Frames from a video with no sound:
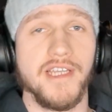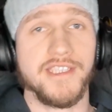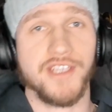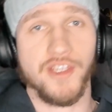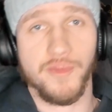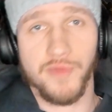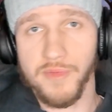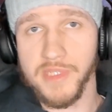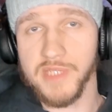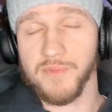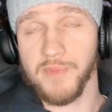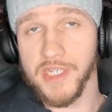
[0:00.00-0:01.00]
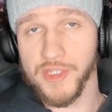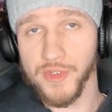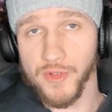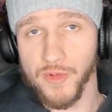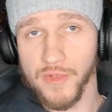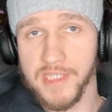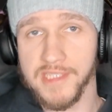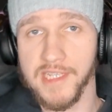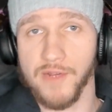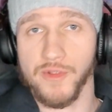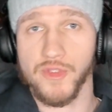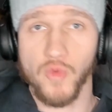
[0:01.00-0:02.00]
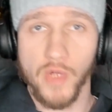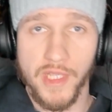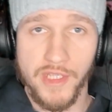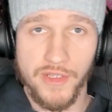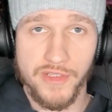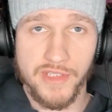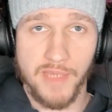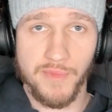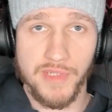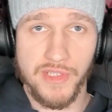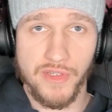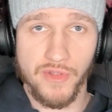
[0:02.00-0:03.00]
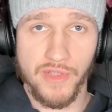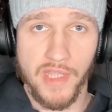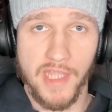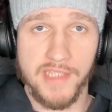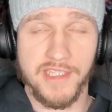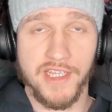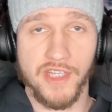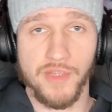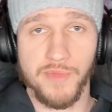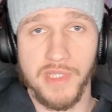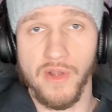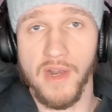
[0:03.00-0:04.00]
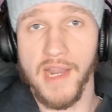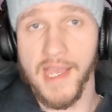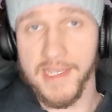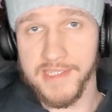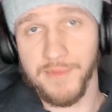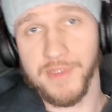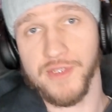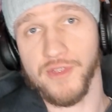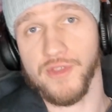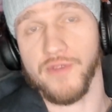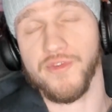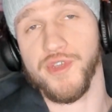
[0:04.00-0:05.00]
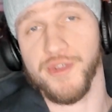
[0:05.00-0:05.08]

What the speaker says: gonna be a bit special. It's our 20th episode and it's gonna be the last episode of the year.